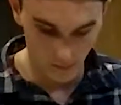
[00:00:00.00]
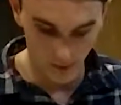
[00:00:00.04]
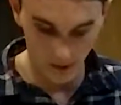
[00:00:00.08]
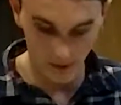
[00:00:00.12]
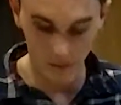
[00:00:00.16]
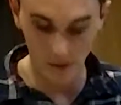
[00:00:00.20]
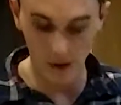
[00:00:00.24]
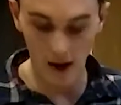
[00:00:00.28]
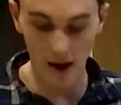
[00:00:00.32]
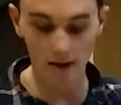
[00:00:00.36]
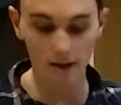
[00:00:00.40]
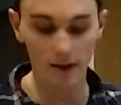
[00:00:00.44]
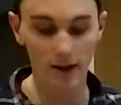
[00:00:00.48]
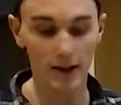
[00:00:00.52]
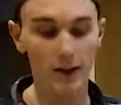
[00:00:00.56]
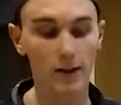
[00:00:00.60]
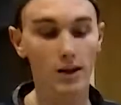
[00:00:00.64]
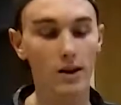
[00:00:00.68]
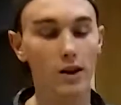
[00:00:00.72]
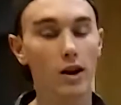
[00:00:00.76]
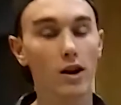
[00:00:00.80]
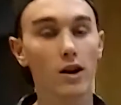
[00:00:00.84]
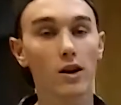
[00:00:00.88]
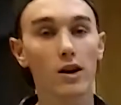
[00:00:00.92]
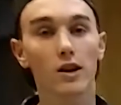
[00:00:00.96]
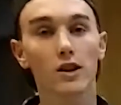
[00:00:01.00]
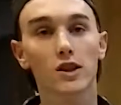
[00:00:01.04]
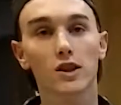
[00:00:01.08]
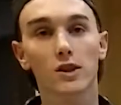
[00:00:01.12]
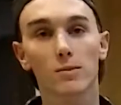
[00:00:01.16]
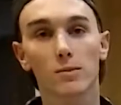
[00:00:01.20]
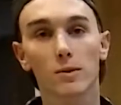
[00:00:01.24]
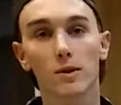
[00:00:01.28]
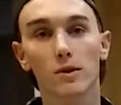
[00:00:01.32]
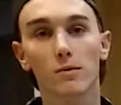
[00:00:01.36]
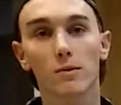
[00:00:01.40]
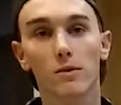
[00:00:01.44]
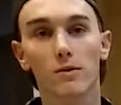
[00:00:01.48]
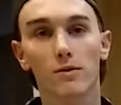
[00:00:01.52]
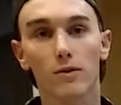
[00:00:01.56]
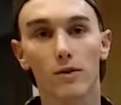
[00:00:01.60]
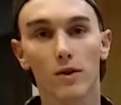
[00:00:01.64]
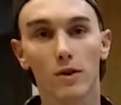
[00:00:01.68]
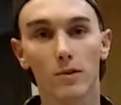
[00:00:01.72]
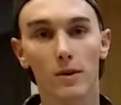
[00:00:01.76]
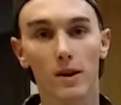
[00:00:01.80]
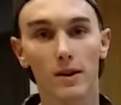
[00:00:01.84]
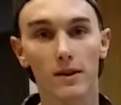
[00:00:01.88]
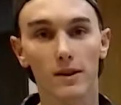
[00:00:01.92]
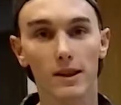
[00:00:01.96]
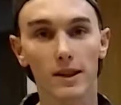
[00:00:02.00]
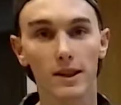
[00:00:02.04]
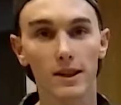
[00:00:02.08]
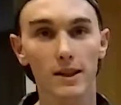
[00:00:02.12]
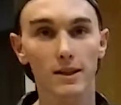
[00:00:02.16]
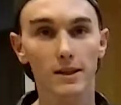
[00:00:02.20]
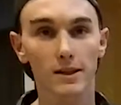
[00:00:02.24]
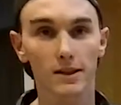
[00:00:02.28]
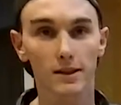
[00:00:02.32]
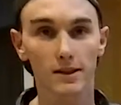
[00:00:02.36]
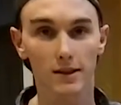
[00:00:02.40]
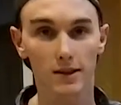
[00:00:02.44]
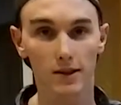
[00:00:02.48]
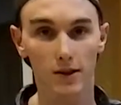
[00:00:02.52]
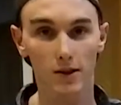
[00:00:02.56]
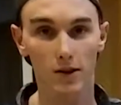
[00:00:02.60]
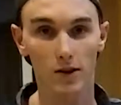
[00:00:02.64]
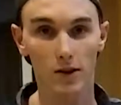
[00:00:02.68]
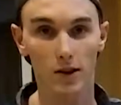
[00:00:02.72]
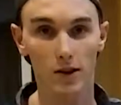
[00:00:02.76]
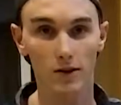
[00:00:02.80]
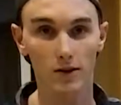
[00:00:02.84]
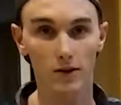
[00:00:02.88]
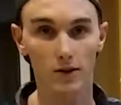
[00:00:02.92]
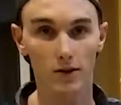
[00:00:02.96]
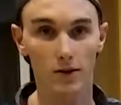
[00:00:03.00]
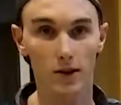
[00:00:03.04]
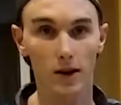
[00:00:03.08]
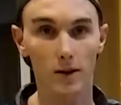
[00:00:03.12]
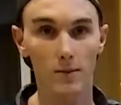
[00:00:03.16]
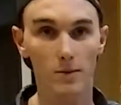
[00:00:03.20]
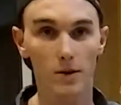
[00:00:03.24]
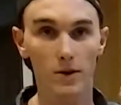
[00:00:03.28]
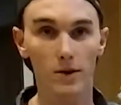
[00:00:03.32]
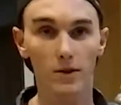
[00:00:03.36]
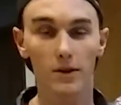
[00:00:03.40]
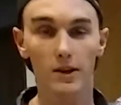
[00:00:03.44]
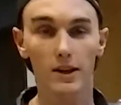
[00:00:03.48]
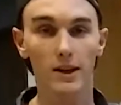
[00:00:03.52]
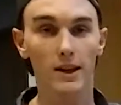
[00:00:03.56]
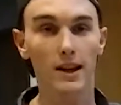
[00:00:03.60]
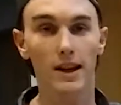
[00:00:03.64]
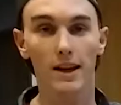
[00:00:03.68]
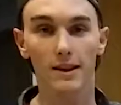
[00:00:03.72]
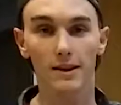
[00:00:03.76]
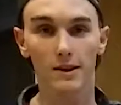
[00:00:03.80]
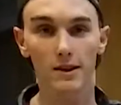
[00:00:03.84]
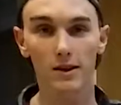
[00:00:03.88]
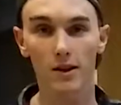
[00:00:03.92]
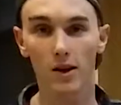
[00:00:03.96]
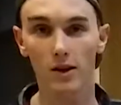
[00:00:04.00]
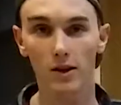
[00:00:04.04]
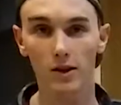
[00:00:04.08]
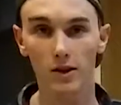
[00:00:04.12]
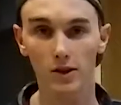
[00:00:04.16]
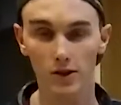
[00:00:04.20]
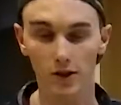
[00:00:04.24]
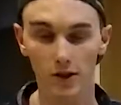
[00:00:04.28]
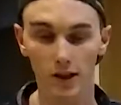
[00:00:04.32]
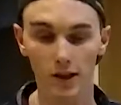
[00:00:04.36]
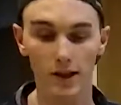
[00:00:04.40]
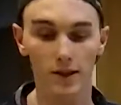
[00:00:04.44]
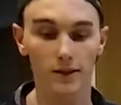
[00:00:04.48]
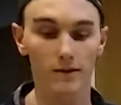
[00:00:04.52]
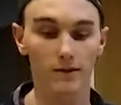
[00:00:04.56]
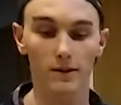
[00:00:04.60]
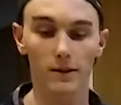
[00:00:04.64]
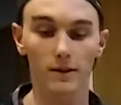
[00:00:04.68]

If you haven't heard our spiel before about the silicone scraper, you can get it at the Dollar Tree.